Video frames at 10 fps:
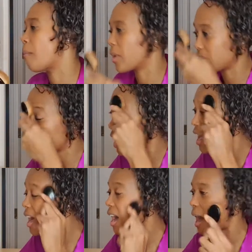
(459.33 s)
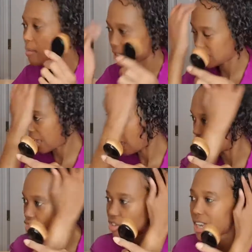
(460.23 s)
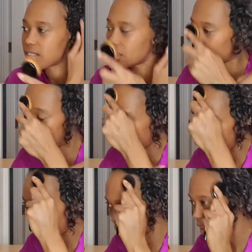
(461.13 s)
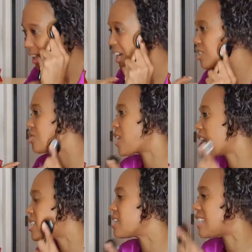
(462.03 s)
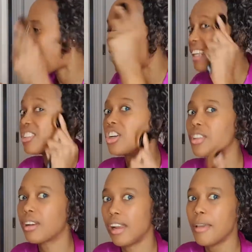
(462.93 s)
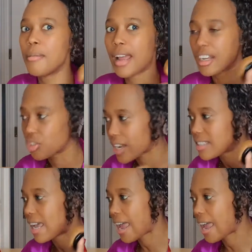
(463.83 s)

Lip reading: because I'm just like, address the claim. Address not the claim, address the